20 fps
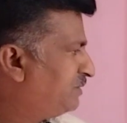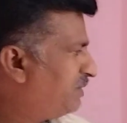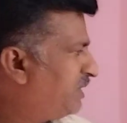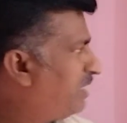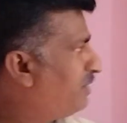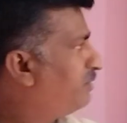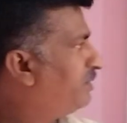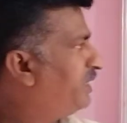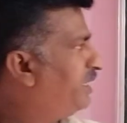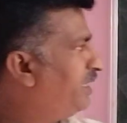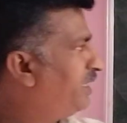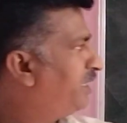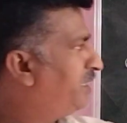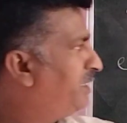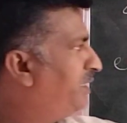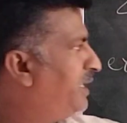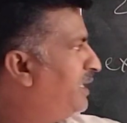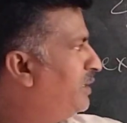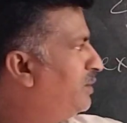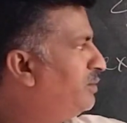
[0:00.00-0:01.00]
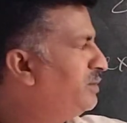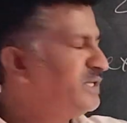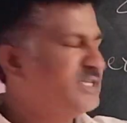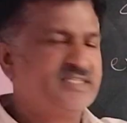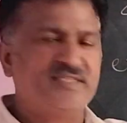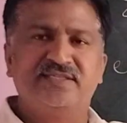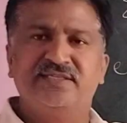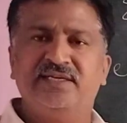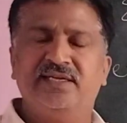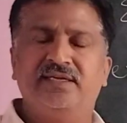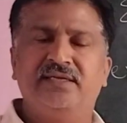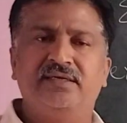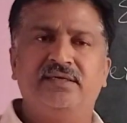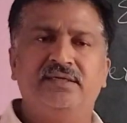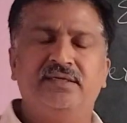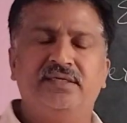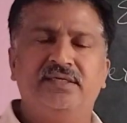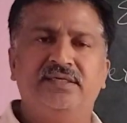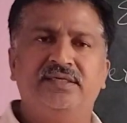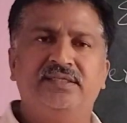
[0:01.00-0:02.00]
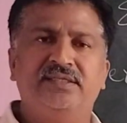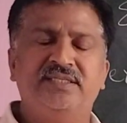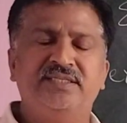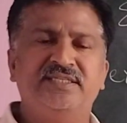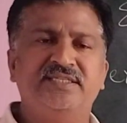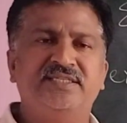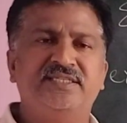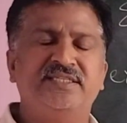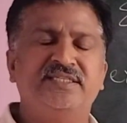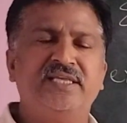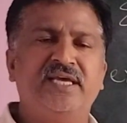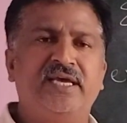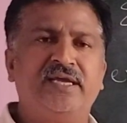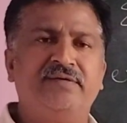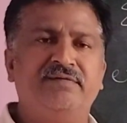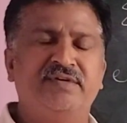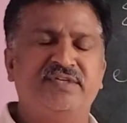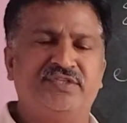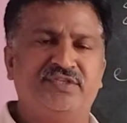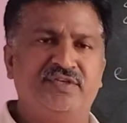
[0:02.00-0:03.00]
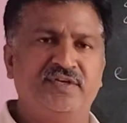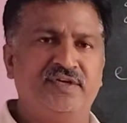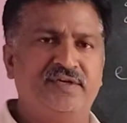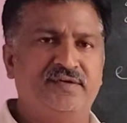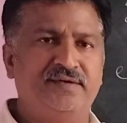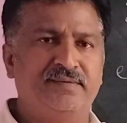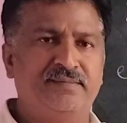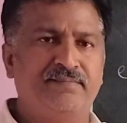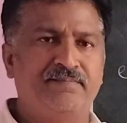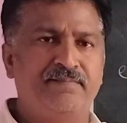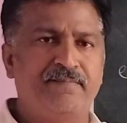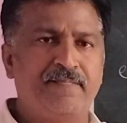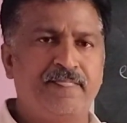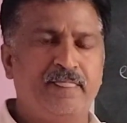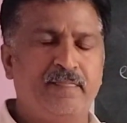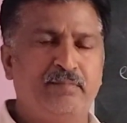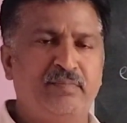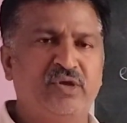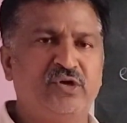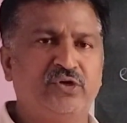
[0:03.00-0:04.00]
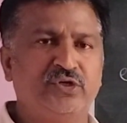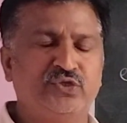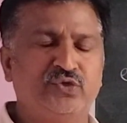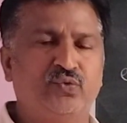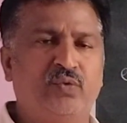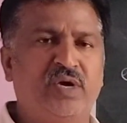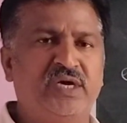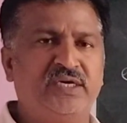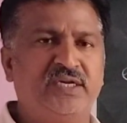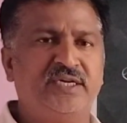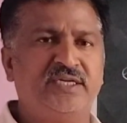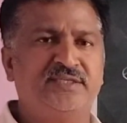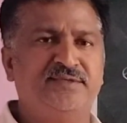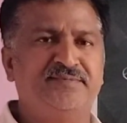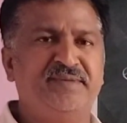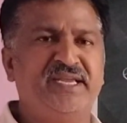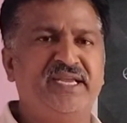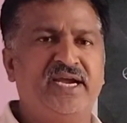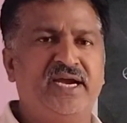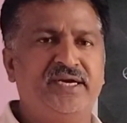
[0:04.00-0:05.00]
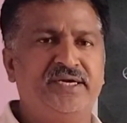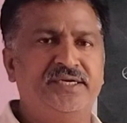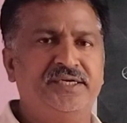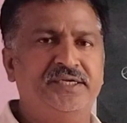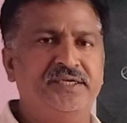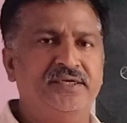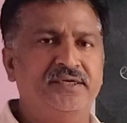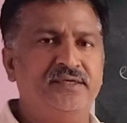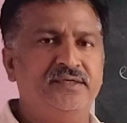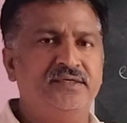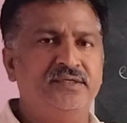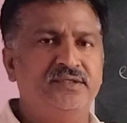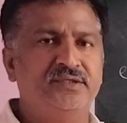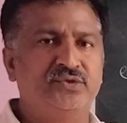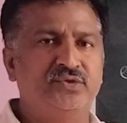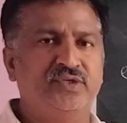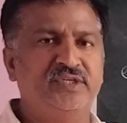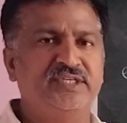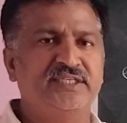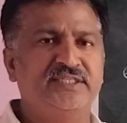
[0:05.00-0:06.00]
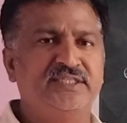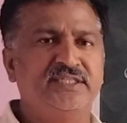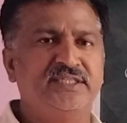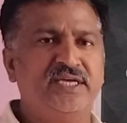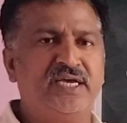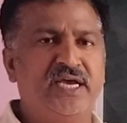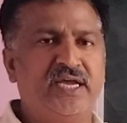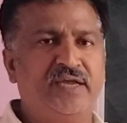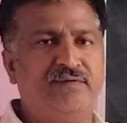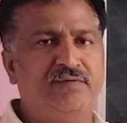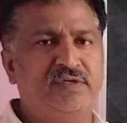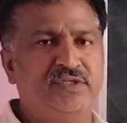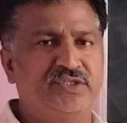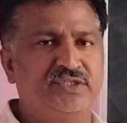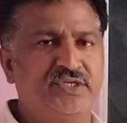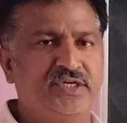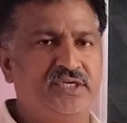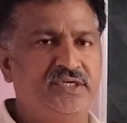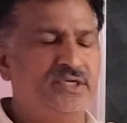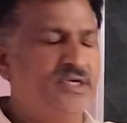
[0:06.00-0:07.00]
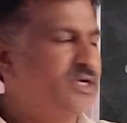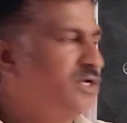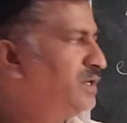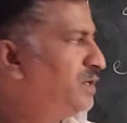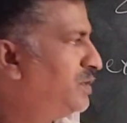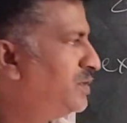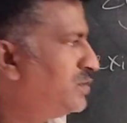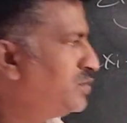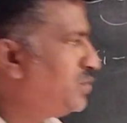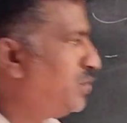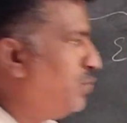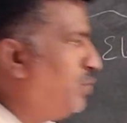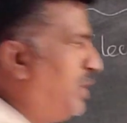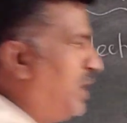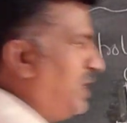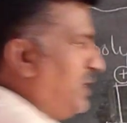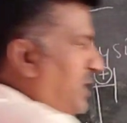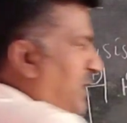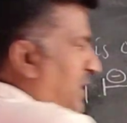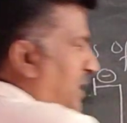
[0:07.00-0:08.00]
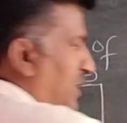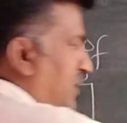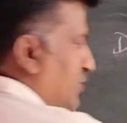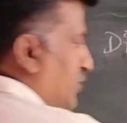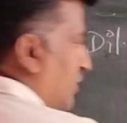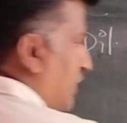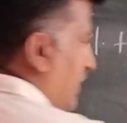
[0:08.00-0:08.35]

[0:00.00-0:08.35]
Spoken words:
we have taken dilute HCl, this is in the aqueous state because water is being added here. So it is in the aqueous state. So water also